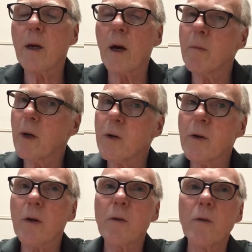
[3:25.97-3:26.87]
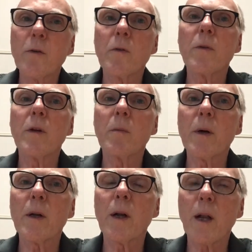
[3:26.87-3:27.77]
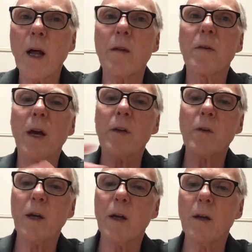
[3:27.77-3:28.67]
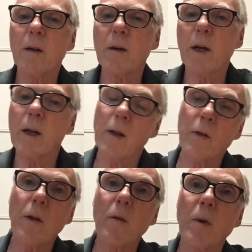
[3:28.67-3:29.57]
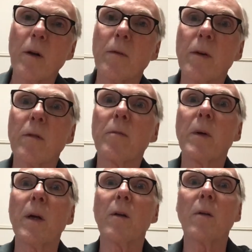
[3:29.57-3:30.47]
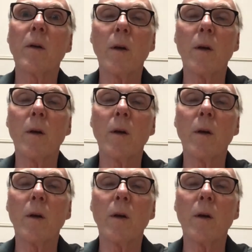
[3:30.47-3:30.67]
I'm not sure exclusively, but a lot of Cascade. And that's another benefit of being